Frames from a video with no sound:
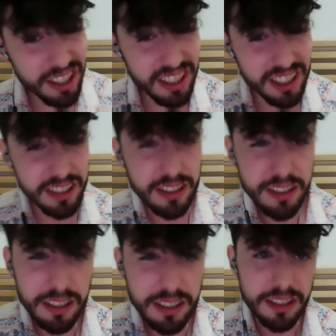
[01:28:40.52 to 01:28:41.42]

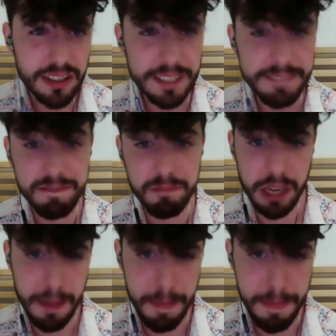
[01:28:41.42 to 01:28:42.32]
Wow. All right. Yeah.
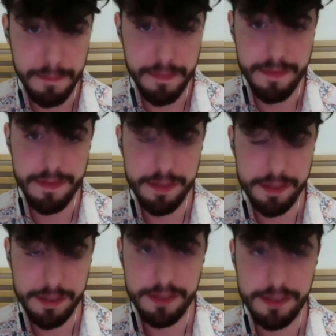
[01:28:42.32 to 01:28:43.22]

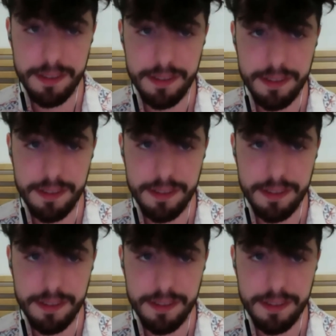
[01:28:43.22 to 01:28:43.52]
Exciting